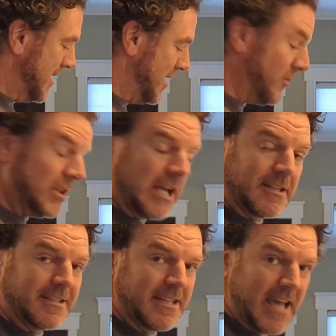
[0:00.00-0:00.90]
If you'd like
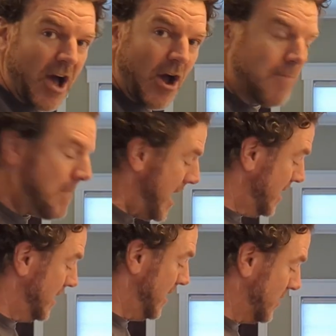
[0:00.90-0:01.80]
to see how I
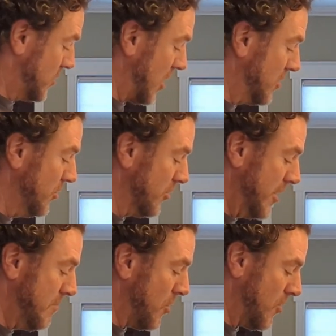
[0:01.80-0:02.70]
made these
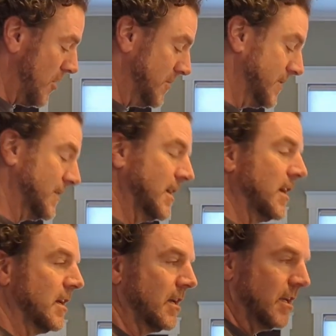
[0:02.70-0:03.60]
charcuterie boards,
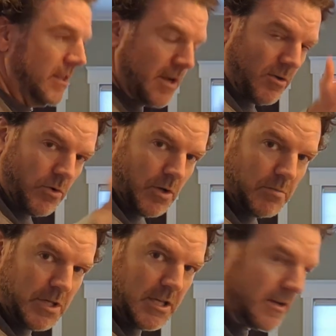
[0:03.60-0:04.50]
there will
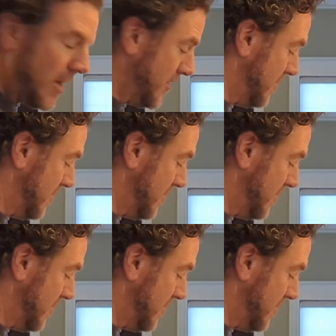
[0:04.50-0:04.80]
be another